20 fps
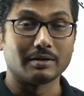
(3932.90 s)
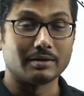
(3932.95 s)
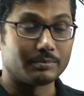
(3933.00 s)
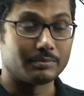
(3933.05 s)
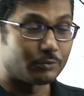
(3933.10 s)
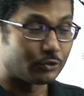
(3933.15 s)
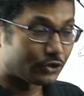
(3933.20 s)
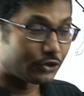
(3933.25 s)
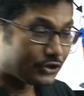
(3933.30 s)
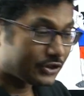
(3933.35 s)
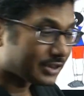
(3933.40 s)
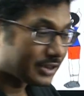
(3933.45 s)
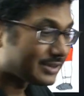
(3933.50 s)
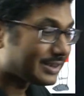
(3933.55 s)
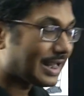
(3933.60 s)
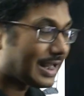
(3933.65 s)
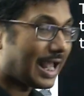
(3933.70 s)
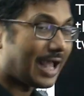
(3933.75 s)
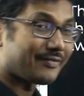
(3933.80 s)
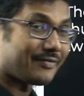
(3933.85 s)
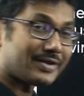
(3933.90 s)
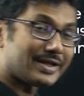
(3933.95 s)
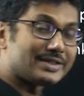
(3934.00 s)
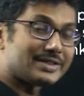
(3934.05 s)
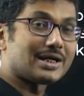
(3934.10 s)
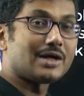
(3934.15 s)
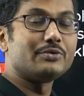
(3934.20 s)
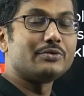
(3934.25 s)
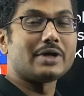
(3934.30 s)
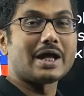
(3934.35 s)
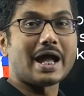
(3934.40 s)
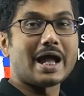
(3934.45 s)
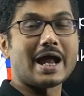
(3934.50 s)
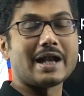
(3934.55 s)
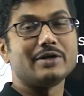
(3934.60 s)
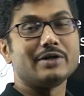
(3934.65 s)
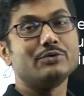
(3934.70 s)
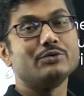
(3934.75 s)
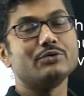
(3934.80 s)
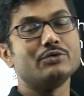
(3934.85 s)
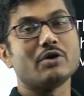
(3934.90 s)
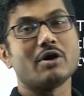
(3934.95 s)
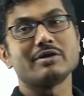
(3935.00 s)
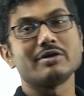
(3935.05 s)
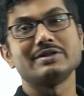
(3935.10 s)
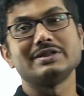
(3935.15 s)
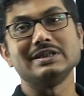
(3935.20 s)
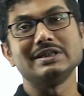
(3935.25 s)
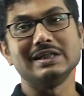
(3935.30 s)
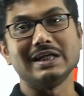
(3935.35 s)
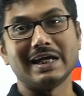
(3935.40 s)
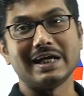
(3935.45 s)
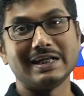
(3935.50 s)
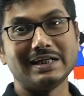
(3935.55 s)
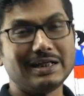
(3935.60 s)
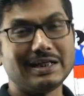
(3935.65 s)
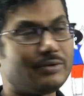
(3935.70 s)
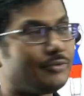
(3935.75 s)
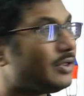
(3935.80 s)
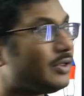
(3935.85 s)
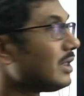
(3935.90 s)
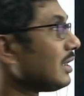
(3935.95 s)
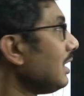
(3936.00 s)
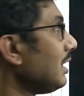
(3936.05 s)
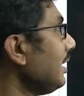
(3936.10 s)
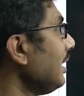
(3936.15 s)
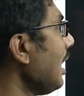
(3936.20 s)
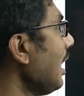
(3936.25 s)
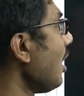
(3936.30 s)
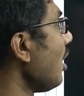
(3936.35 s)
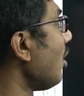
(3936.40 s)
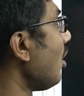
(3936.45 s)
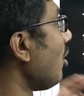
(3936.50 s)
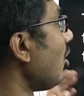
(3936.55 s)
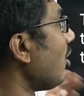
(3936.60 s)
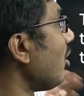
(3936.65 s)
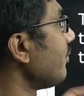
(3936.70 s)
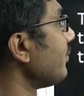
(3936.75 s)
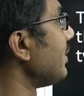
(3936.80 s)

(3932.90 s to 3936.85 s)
positions average out and you do not see any twinkling of